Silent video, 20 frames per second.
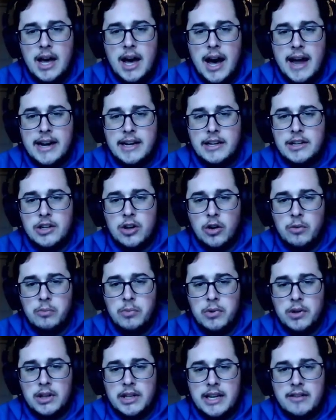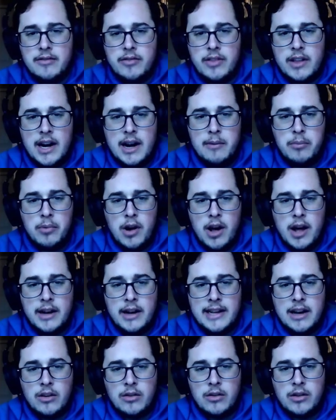I don't believe that I brought
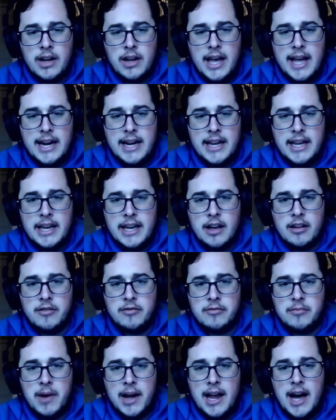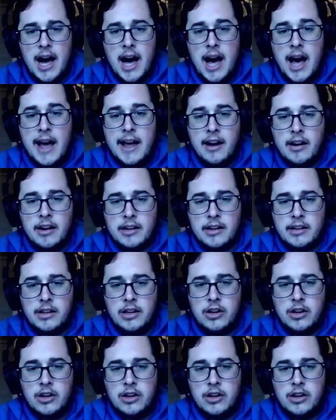down any of my ion